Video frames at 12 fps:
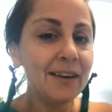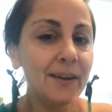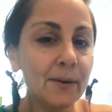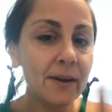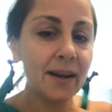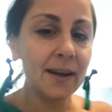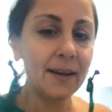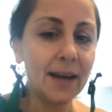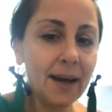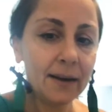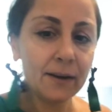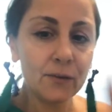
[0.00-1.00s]
You
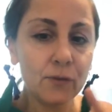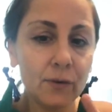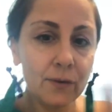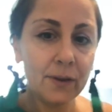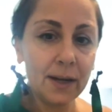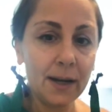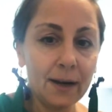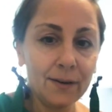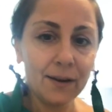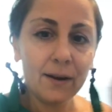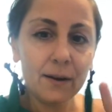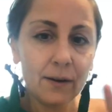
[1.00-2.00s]
cannot control an
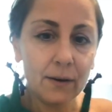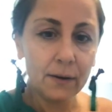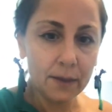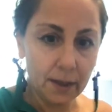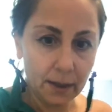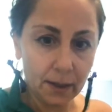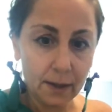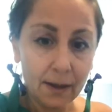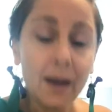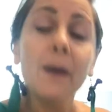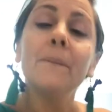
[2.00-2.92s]
alcoholic.